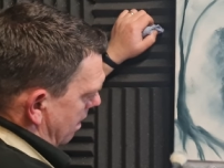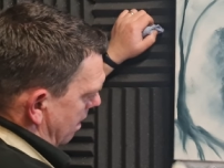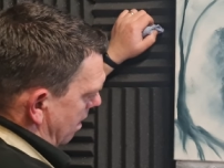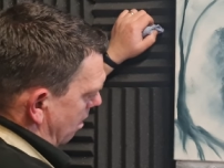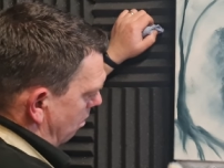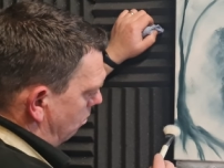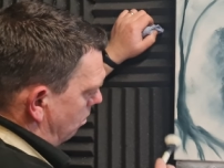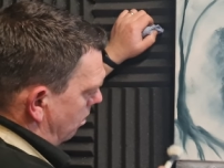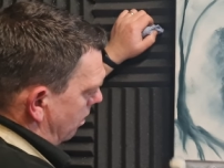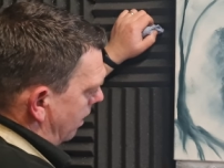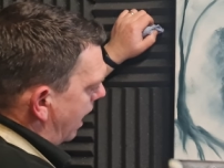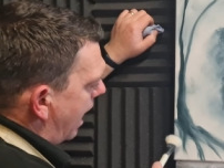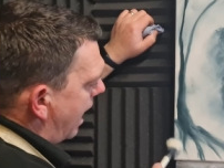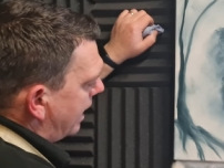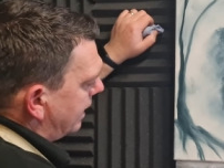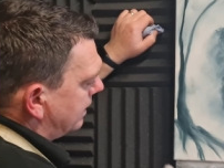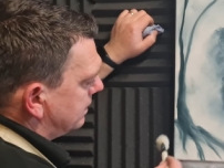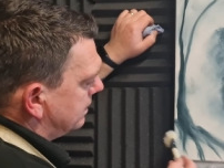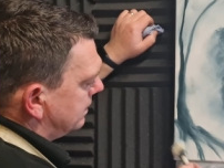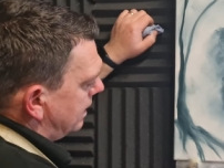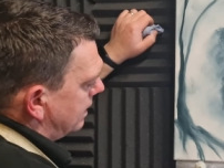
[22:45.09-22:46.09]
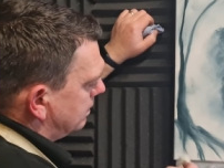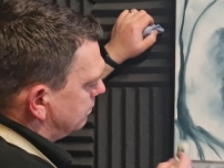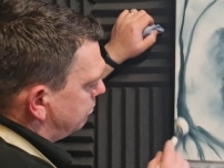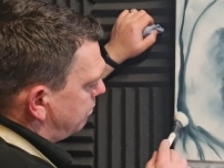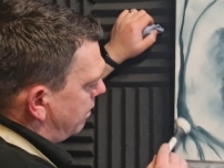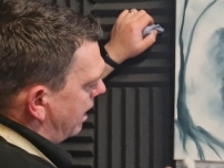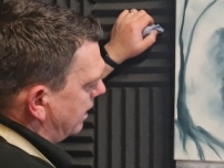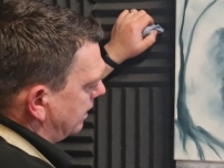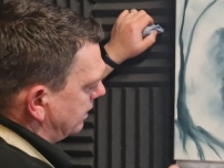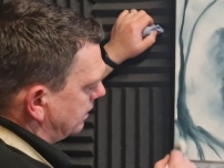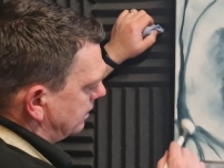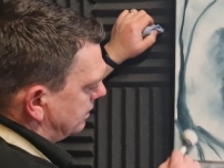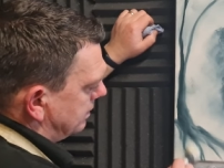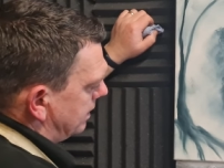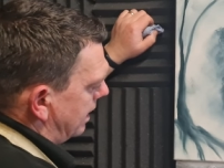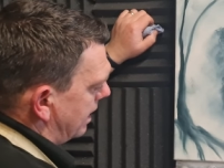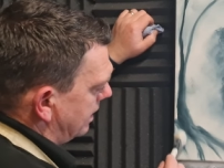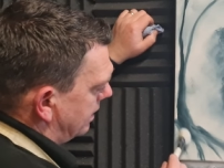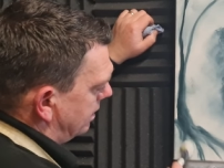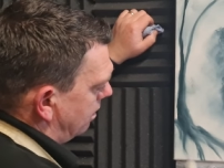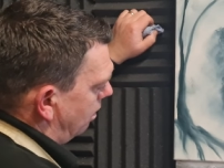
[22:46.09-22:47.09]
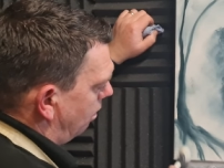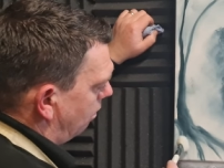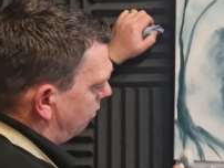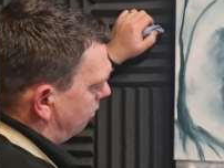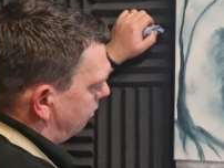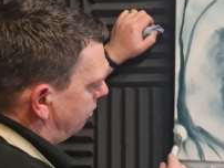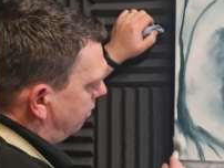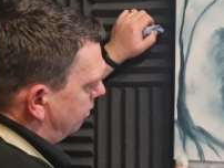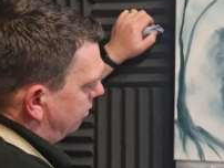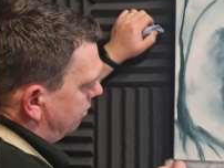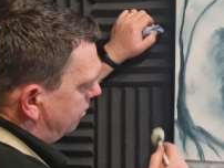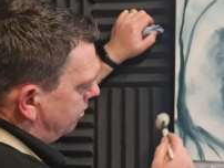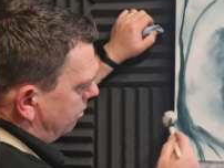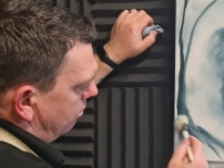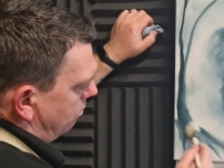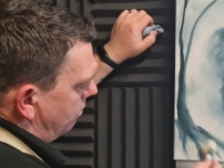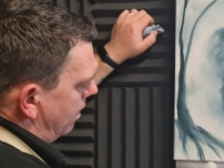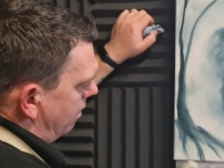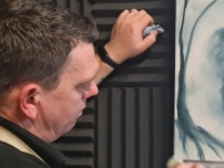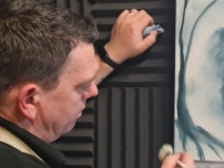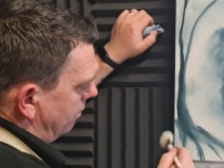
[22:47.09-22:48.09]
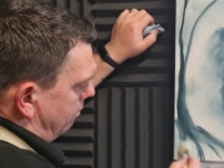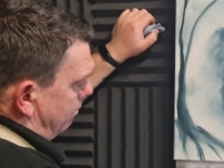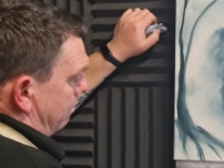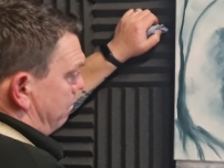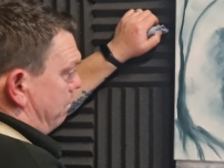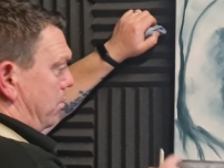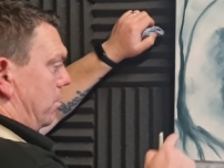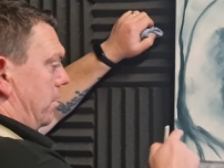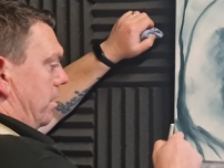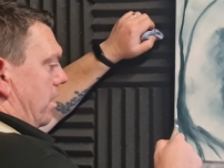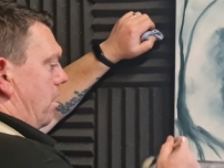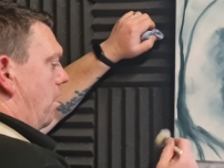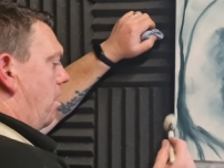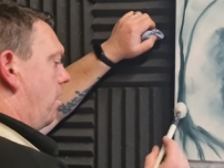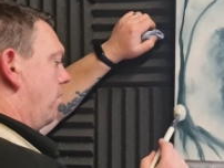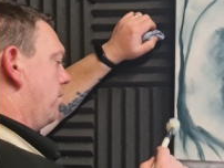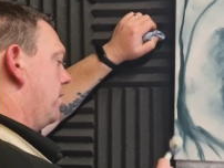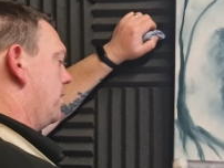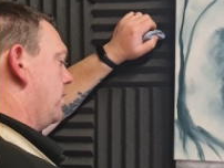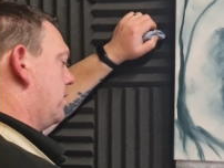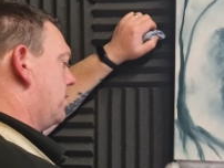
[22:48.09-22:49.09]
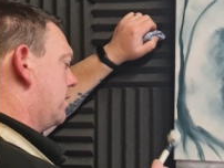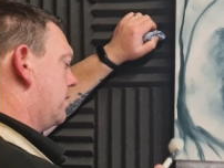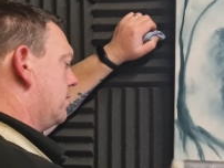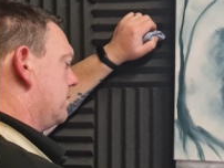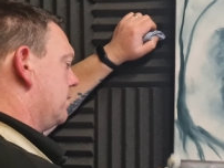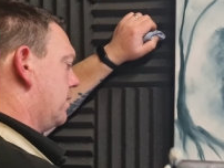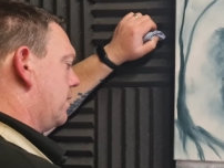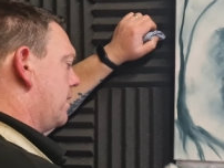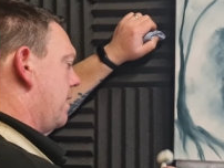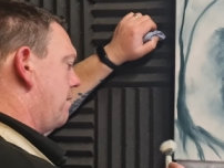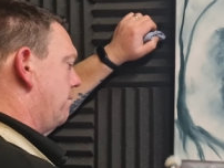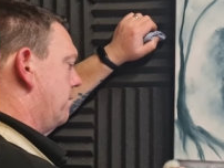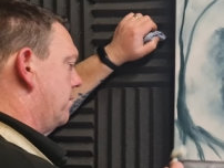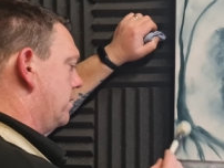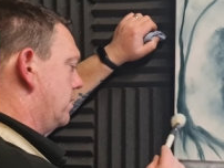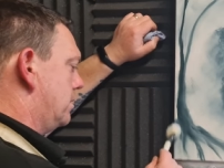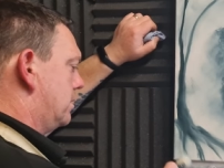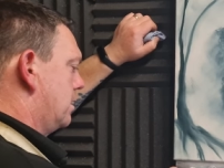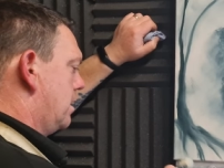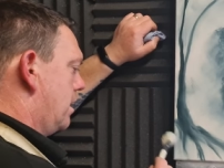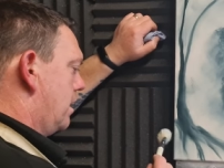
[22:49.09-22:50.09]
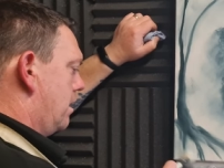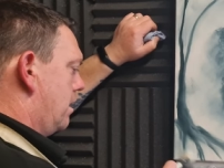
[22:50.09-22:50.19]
And what excess paint you take off from where we put it on the canvas